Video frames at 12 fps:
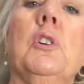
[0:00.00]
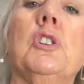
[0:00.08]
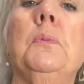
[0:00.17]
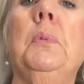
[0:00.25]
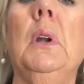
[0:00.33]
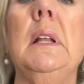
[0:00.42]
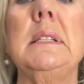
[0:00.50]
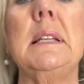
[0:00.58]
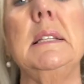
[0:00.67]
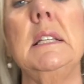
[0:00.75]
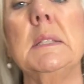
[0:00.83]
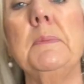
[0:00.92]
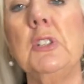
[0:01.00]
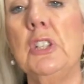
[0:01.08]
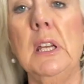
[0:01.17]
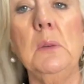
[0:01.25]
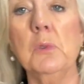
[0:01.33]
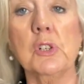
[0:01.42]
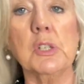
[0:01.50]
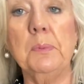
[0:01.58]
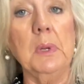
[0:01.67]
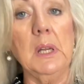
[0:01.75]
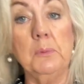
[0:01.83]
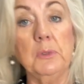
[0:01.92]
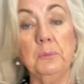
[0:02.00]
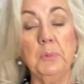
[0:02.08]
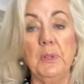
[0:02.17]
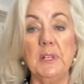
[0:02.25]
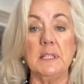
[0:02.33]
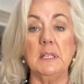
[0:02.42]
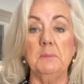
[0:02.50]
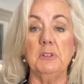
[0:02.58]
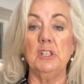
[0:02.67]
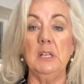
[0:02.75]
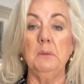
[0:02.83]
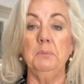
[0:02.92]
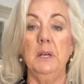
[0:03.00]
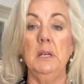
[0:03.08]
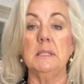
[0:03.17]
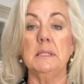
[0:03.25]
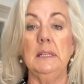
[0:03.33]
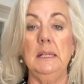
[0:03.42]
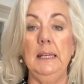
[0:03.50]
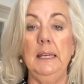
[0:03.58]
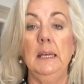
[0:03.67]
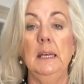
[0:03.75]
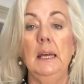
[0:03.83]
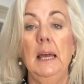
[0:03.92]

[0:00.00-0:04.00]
washable. It says it's machine washable. I wouldn't put this in a machine personally.